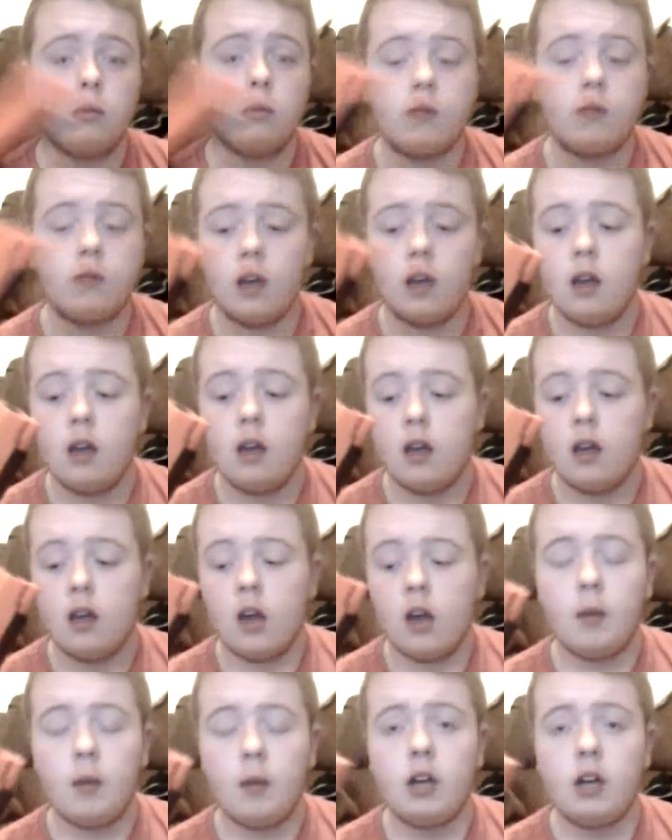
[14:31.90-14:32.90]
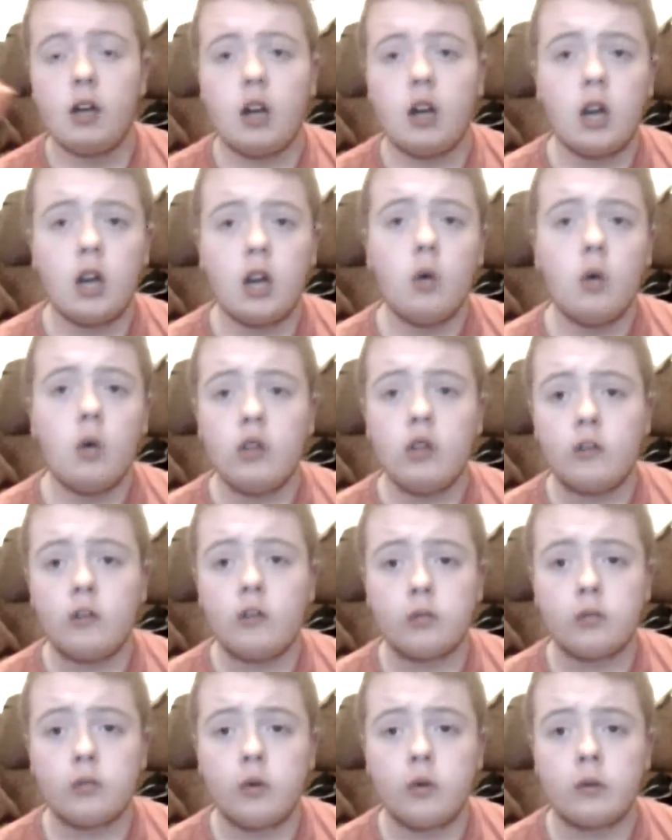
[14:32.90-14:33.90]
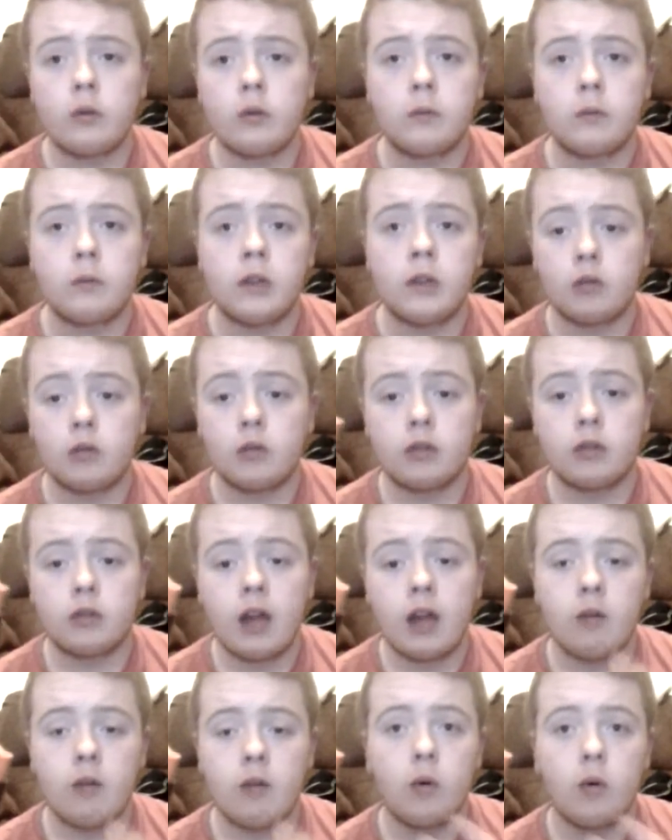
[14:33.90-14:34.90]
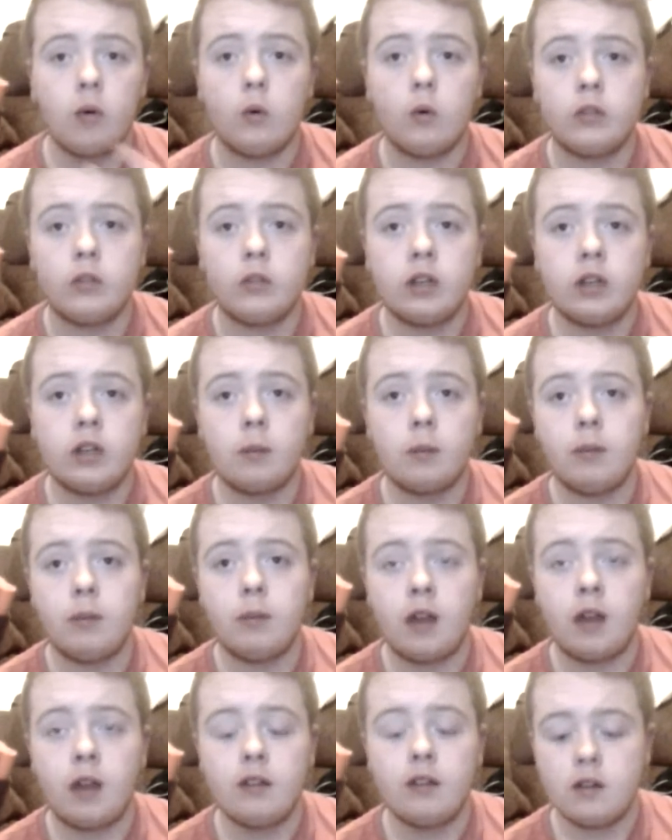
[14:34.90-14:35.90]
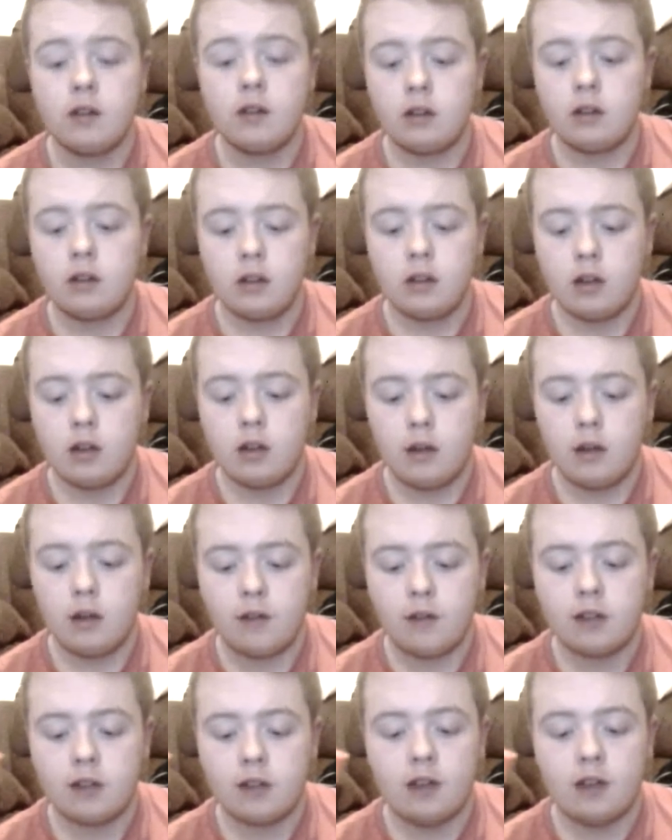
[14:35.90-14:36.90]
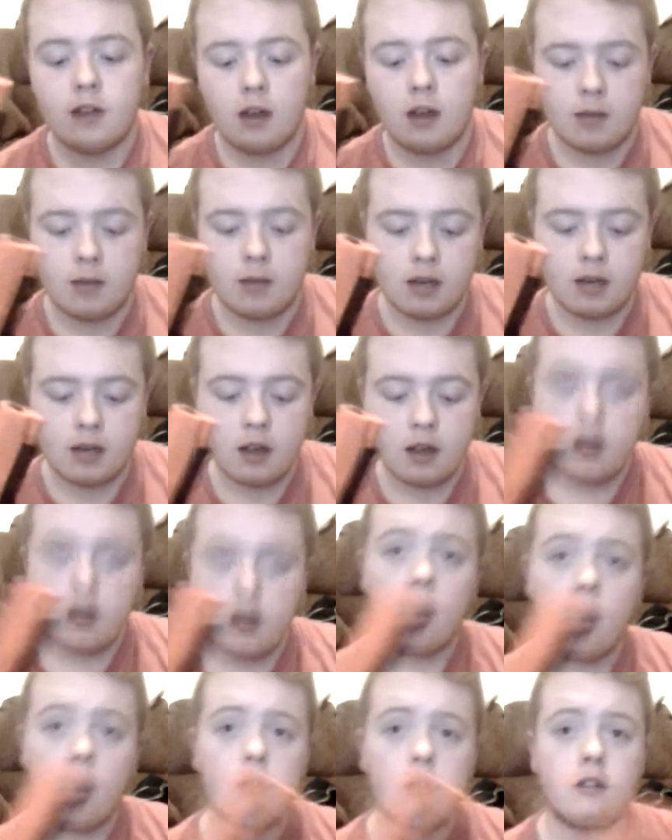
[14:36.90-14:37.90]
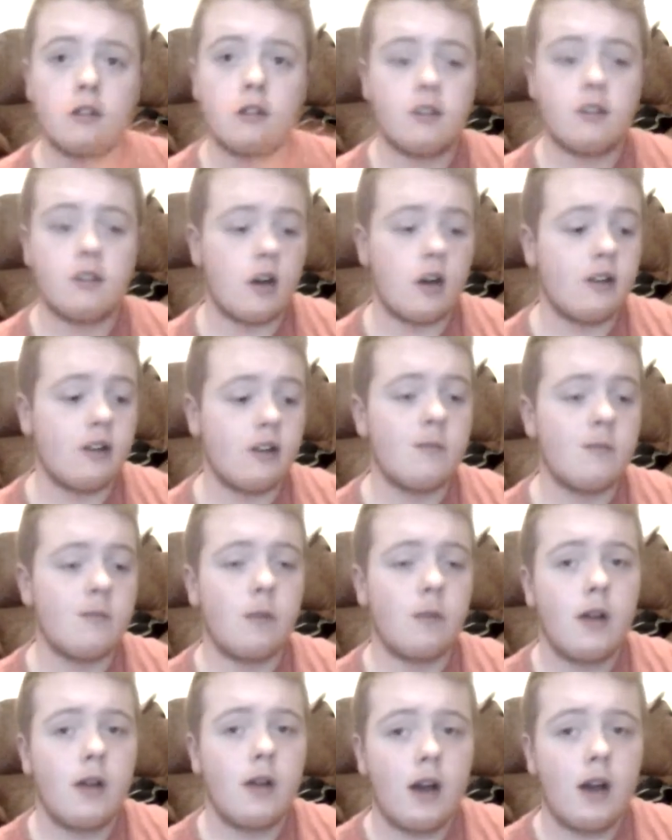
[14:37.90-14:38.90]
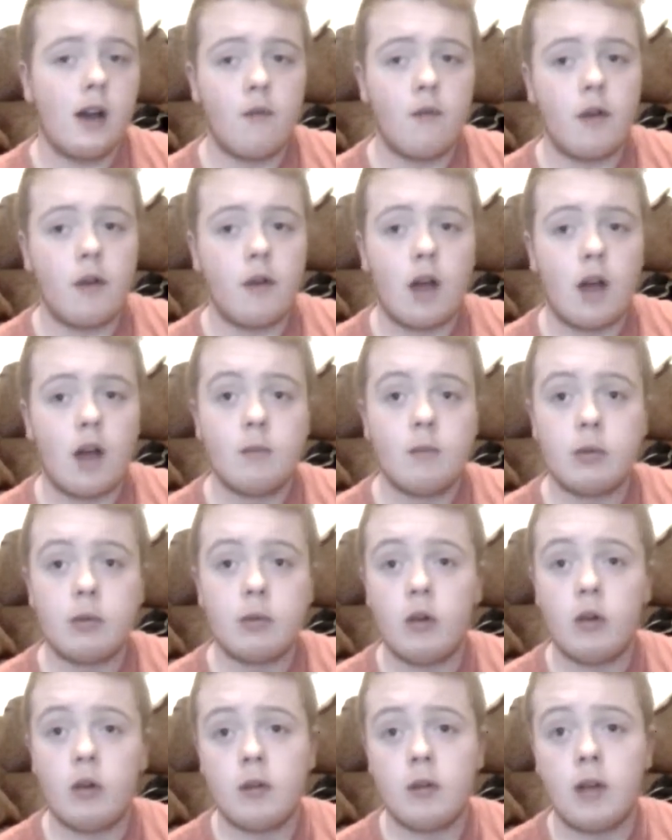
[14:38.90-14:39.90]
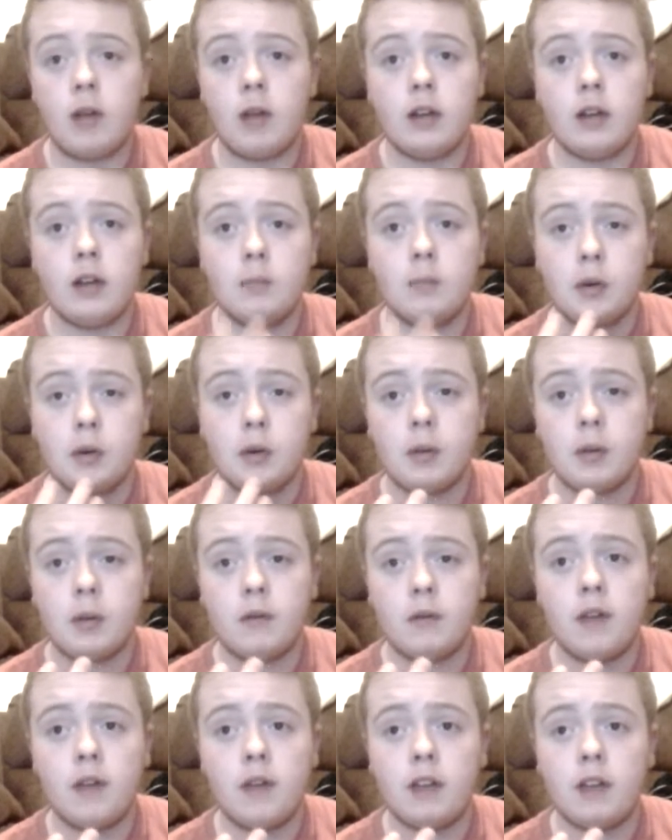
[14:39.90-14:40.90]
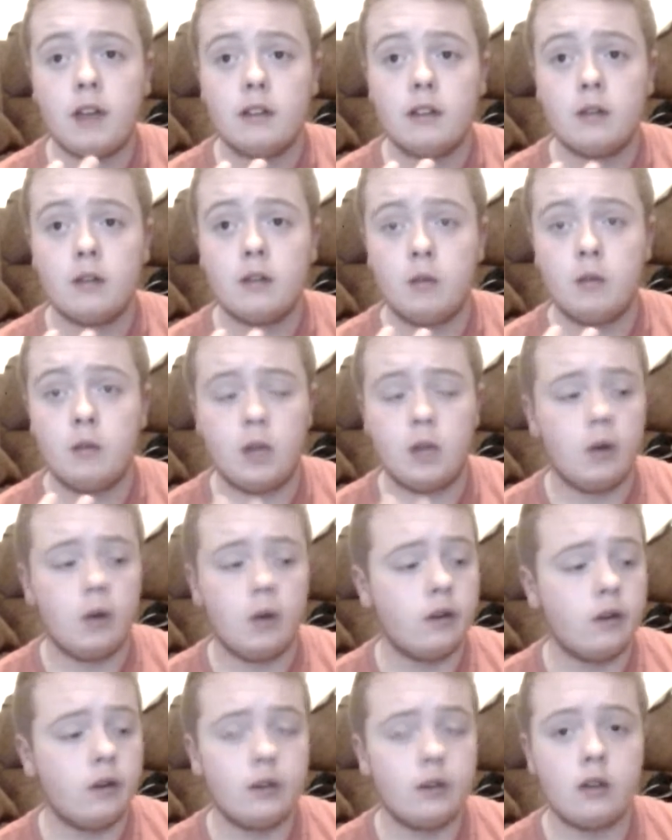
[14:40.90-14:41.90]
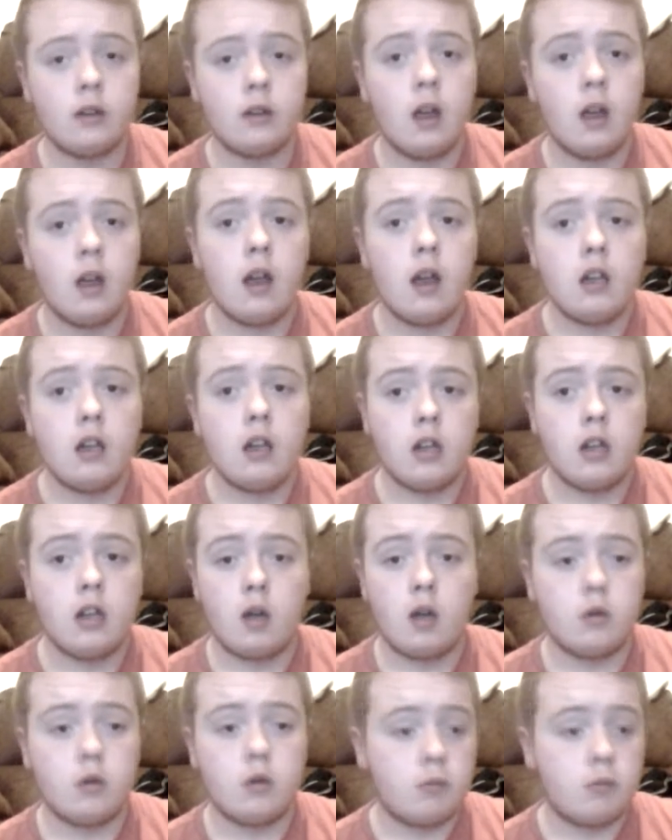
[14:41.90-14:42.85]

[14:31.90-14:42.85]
with it. I mean, I know all these rules, but the, that rule didn't uh, that didn't affect it. I mean, I was you know I didn't I've no I haven't put I didn't point out my face in the review. I didn't you know